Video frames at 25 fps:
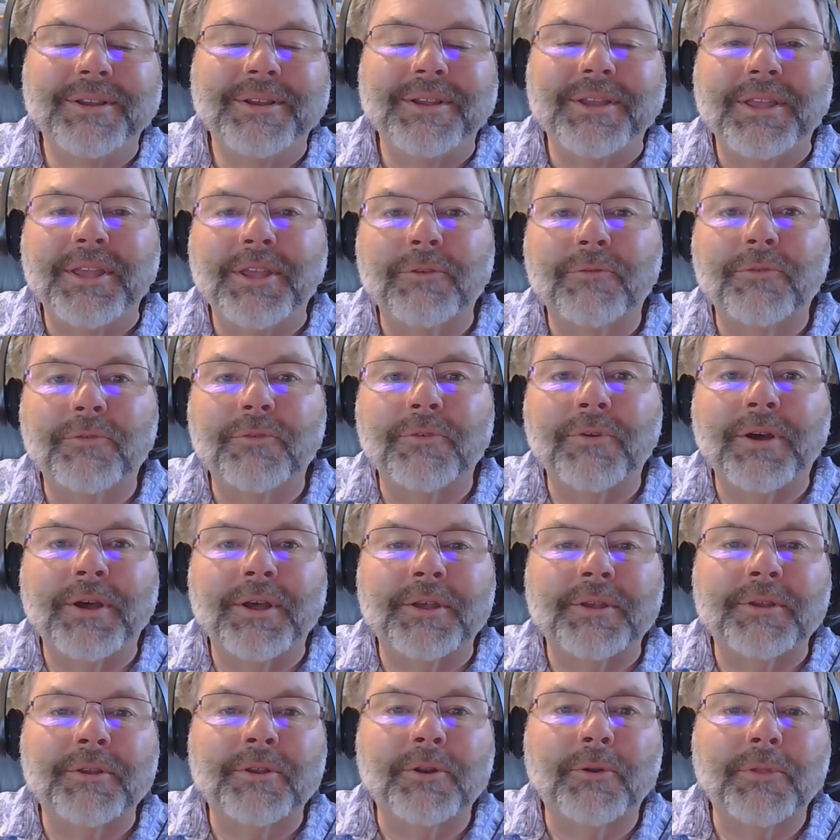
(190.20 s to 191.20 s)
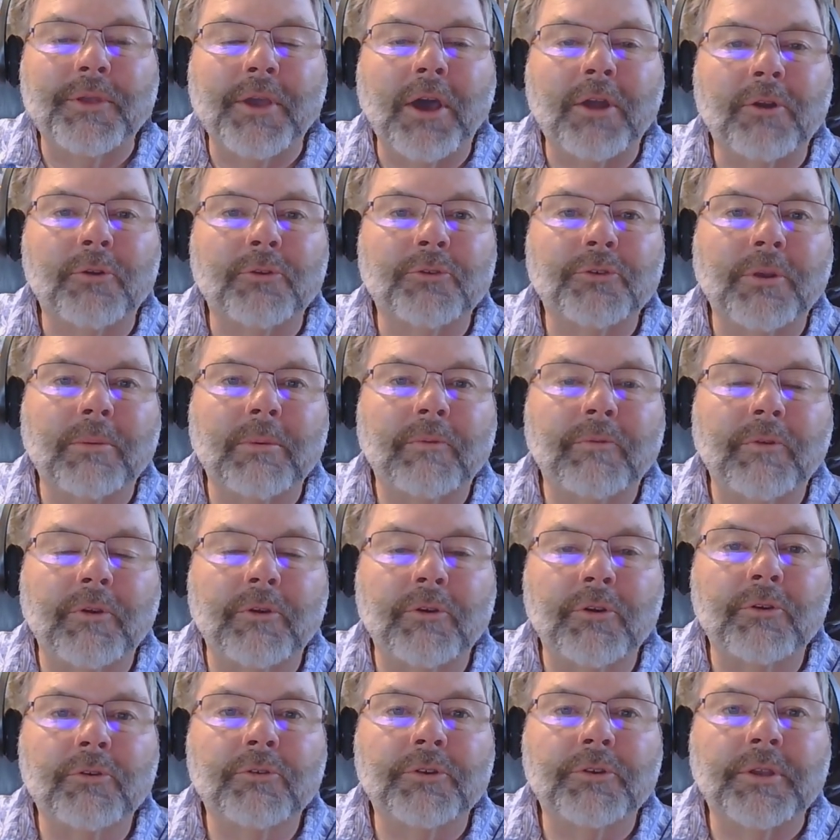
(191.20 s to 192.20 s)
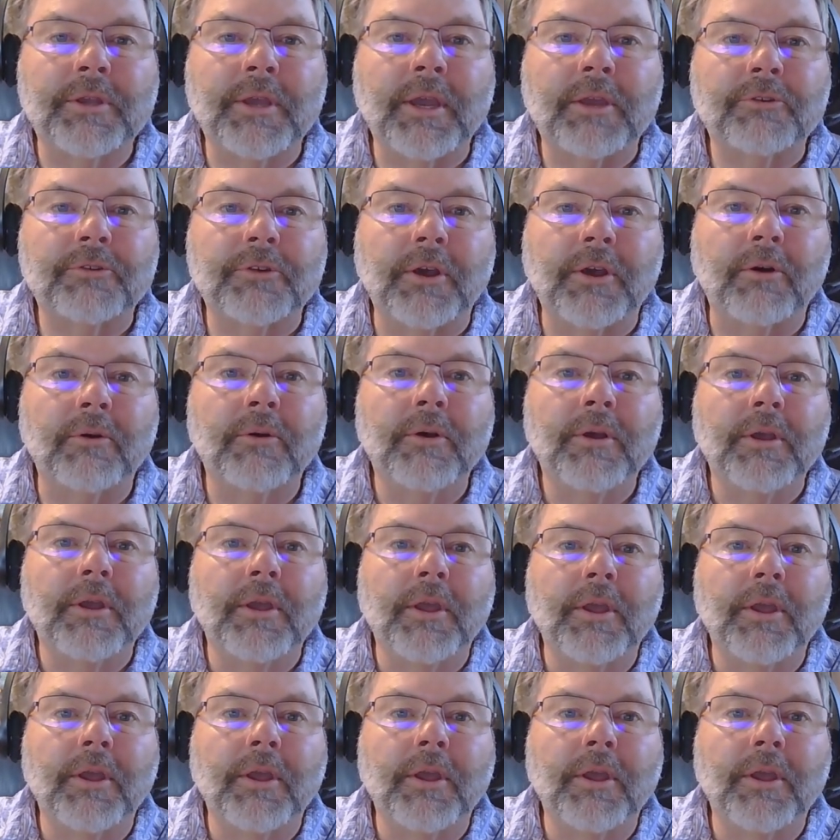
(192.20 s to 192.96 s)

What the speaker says: if the auto sum if you're using Excel.